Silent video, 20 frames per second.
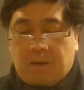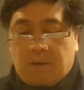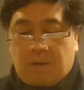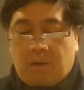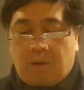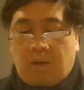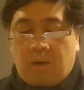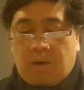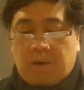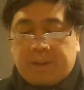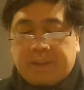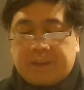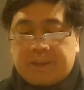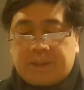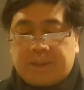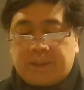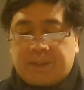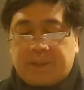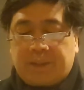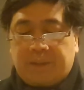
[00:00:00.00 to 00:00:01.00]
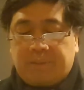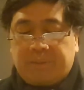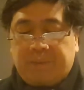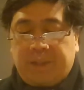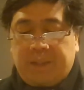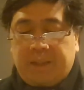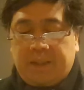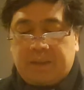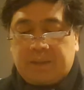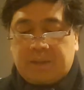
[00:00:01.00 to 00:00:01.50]
All existing
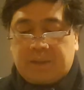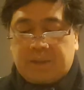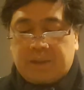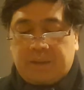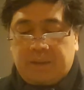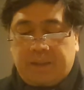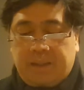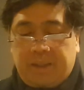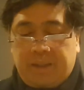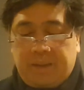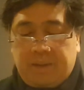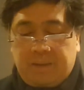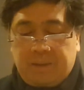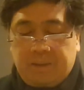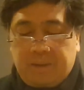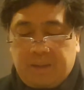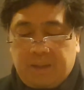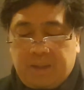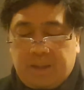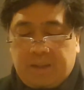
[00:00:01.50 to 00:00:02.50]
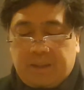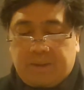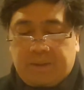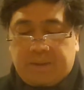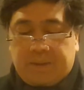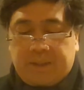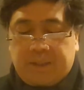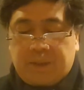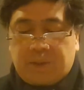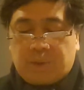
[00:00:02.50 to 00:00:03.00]
beings need
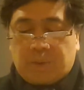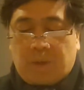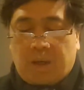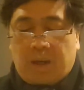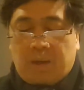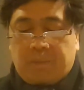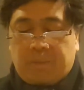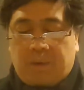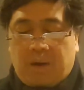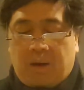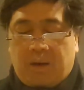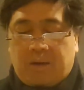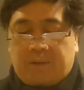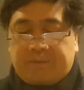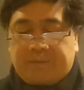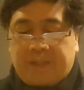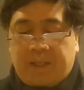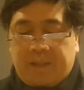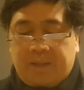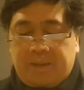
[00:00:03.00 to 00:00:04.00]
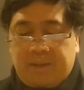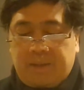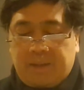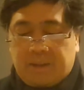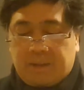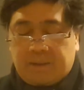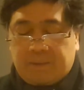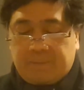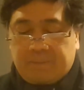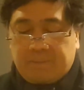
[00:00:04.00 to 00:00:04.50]
this realm of the
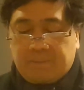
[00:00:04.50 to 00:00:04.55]
ideal